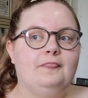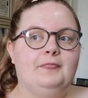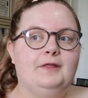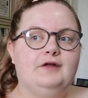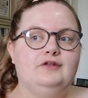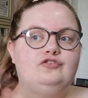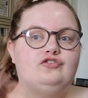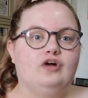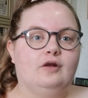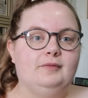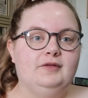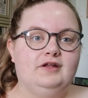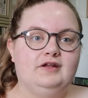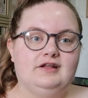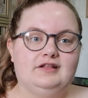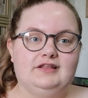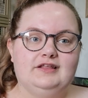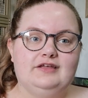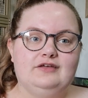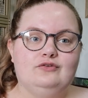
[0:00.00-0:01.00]
The dominant
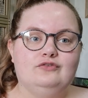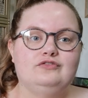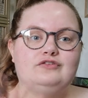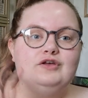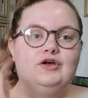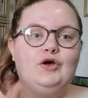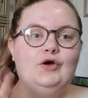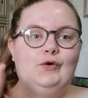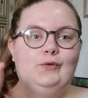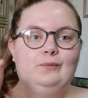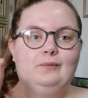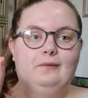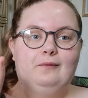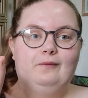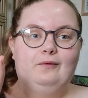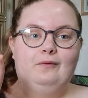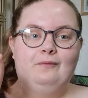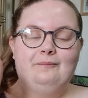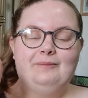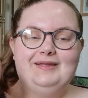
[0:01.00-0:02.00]
alleles
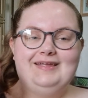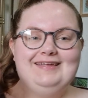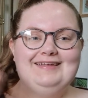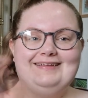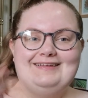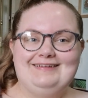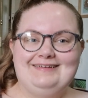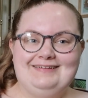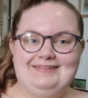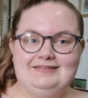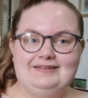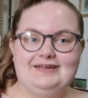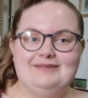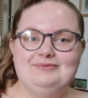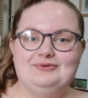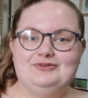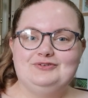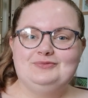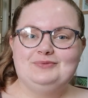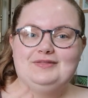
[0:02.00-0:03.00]
will be
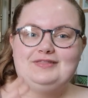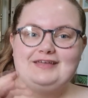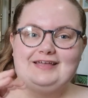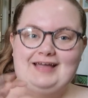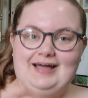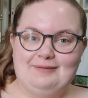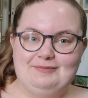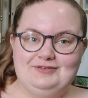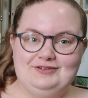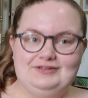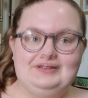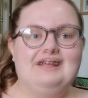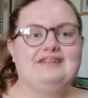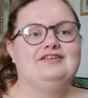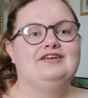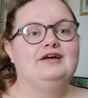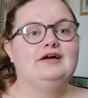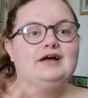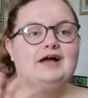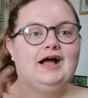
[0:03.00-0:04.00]
labelled with a capital
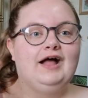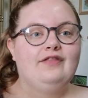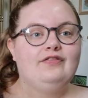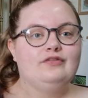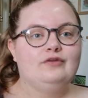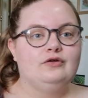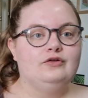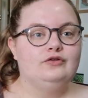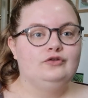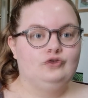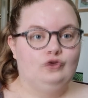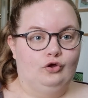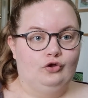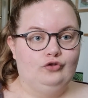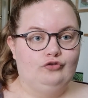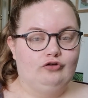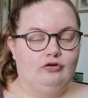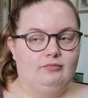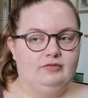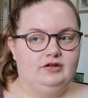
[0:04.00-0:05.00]
letter and the
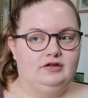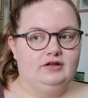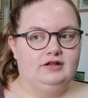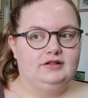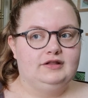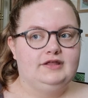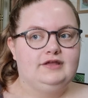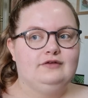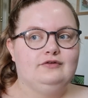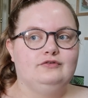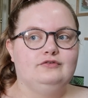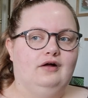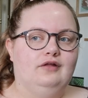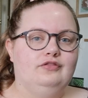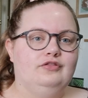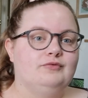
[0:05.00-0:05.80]
non-dominant alleles.